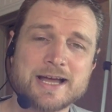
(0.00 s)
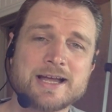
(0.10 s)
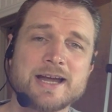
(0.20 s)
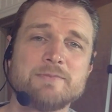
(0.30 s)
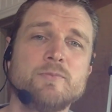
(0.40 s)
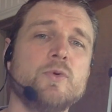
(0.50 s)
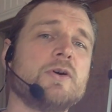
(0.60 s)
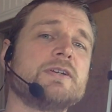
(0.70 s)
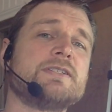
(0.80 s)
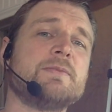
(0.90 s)
I got it
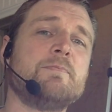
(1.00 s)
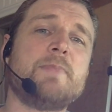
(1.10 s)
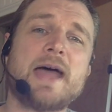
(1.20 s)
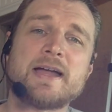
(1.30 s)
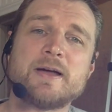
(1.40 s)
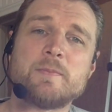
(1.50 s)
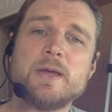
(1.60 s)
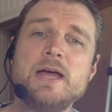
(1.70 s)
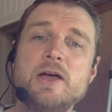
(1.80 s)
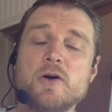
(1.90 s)
more as a backup
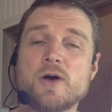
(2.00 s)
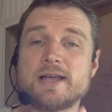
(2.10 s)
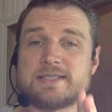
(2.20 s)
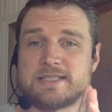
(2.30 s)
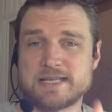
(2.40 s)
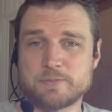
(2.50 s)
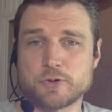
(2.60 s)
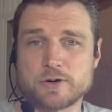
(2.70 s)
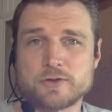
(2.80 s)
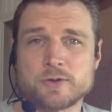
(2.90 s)
or as a
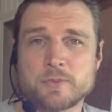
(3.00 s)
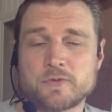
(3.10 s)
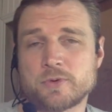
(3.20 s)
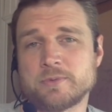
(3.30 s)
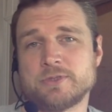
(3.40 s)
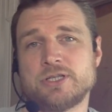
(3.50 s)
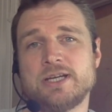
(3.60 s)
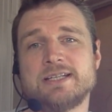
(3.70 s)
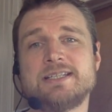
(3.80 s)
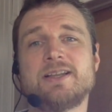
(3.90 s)
temporary thermoforming
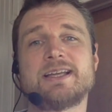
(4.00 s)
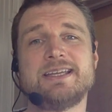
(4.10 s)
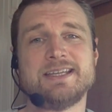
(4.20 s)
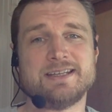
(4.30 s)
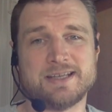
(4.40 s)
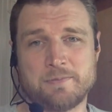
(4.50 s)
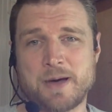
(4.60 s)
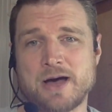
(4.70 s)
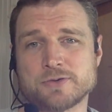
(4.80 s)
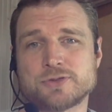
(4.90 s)
machine until I can get a
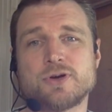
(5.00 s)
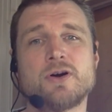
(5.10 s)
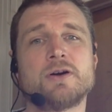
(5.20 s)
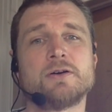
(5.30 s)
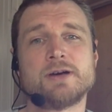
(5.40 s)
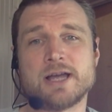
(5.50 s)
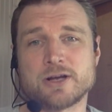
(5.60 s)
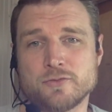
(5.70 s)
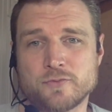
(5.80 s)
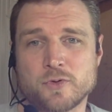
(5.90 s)
Biostar or
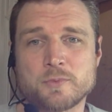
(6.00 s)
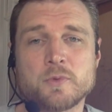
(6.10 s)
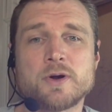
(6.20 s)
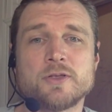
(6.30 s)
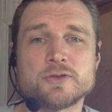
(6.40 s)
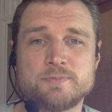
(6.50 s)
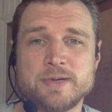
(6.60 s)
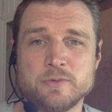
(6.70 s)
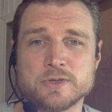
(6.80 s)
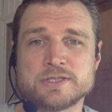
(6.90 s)
Ecoform or one of those
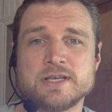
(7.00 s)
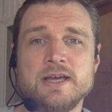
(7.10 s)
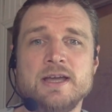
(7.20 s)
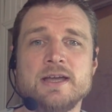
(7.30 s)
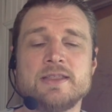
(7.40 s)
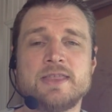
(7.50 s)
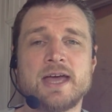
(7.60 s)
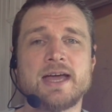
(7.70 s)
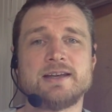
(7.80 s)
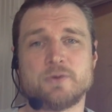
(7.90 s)
big ones
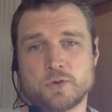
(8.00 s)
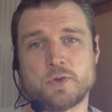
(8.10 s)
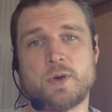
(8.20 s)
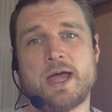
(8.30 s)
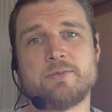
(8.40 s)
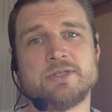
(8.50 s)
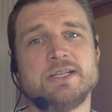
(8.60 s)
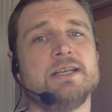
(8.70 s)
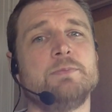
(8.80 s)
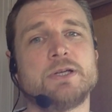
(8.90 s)
that ortholabs
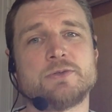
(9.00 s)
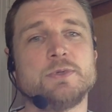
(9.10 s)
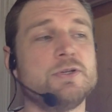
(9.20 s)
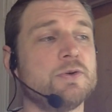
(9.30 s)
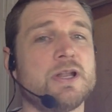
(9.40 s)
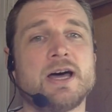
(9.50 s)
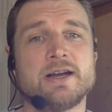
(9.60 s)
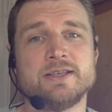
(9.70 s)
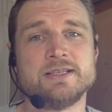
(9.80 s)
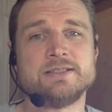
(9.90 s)
need, because we do a lot
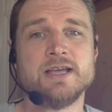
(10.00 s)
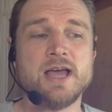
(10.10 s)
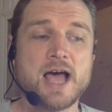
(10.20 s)
of these.